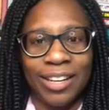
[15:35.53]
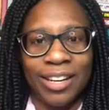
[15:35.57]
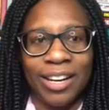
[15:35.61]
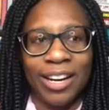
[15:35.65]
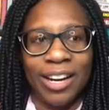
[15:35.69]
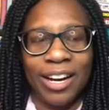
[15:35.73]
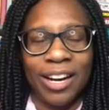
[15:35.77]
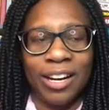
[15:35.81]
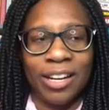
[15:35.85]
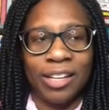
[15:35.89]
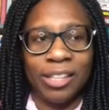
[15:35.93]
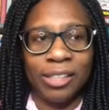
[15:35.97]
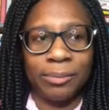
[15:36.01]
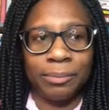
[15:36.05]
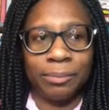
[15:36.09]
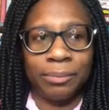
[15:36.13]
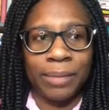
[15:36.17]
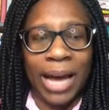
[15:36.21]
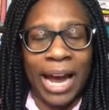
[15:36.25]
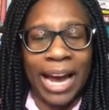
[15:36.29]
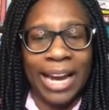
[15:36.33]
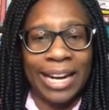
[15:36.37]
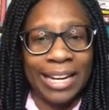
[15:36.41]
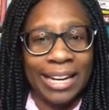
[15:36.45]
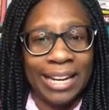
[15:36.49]

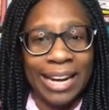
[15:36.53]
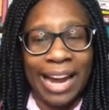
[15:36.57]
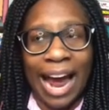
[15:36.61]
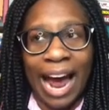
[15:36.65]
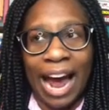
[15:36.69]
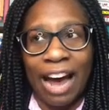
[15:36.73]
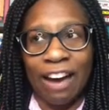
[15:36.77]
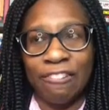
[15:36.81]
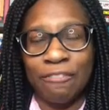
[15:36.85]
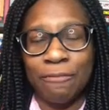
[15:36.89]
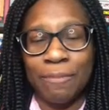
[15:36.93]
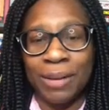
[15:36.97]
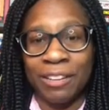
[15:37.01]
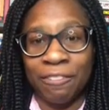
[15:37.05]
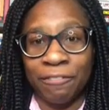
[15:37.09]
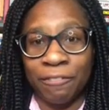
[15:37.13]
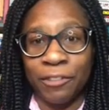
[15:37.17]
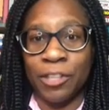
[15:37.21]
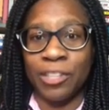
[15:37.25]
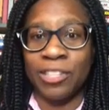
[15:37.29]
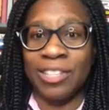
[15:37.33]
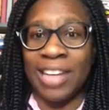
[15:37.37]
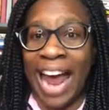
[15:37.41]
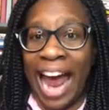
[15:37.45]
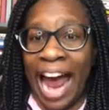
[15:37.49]
I didn't have my
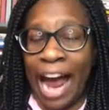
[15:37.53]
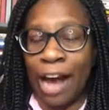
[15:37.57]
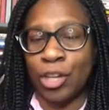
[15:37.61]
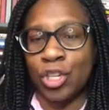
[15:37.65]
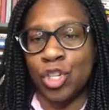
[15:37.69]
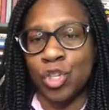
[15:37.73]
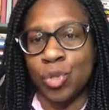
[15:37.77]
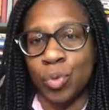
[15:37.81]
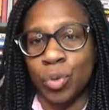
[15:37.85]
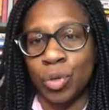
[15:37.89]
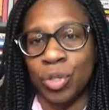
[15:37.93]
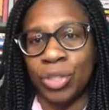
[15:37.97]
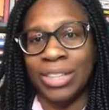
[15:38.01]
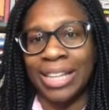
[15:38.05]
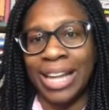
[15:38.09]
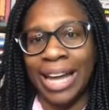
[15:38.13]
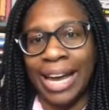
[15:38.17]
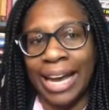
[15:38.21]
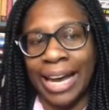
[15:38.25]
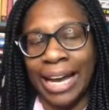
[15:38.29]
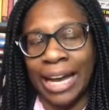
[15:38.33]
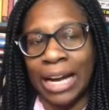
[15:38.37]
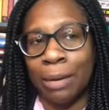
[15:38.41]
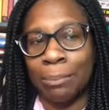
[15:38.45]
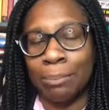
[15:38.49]
first actual
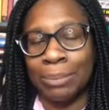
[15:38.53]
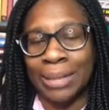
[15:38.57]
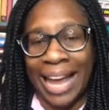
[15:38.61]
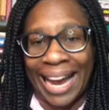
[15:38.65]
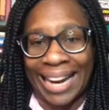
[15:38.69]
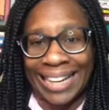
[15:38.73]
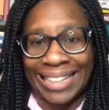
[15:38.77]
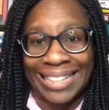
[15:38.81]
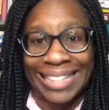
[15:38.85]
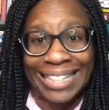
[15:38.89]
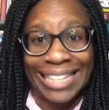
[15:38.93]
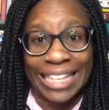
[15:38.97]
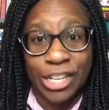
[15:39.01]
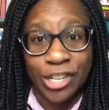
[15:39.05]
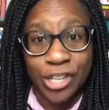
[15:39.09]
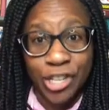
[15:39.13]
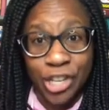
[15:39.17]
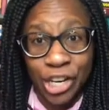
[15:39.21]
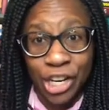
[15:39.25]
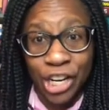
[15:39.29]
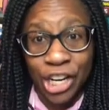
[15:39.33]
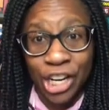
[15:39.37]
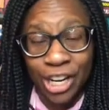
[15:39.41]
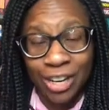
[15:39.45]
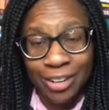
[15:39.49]
like Black
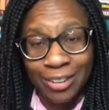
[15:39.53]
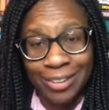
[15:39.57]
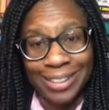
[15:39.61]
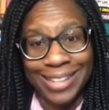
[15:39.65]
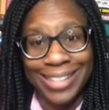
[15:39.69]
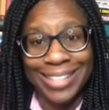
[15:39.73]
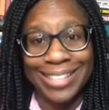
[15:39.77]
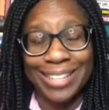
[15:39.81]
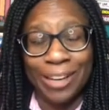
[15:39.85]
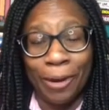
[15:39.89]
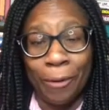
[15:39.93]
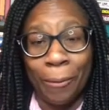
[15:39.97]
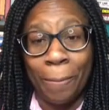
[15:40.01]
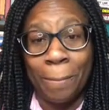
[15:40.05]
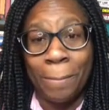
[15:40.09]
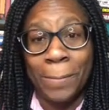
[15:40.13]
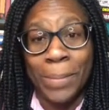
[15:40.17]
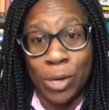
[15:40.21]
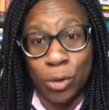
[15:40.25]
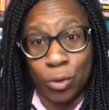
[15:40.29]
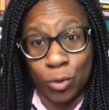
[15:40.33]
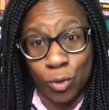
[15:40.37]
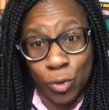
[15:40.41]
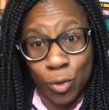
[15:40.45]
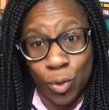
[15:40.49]
teacher until
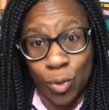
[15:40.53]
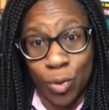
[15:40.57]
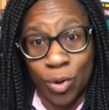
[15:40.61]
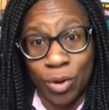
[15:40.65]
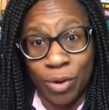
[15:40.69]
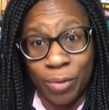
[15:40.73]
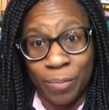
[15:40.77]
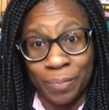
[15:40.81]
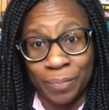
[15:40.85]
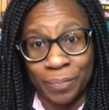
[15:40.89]
middle school.